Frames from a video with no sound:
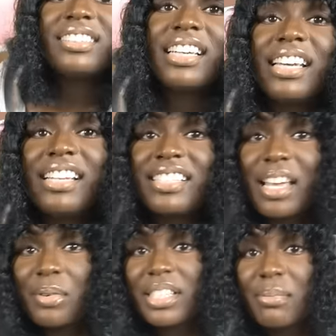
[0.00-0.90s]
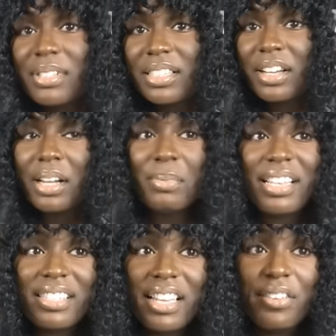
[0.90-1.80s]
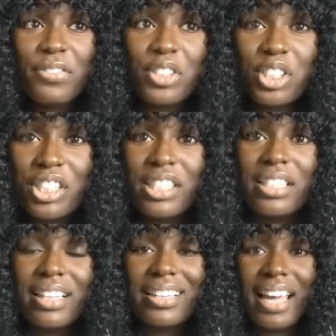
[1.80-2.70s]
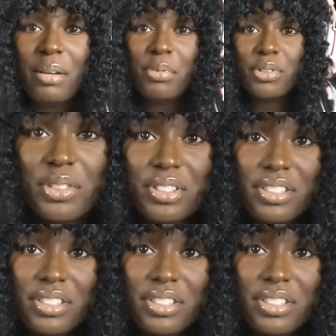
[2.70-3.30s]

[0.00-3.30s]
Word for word: Sis, say what's up to SFG, the gamers.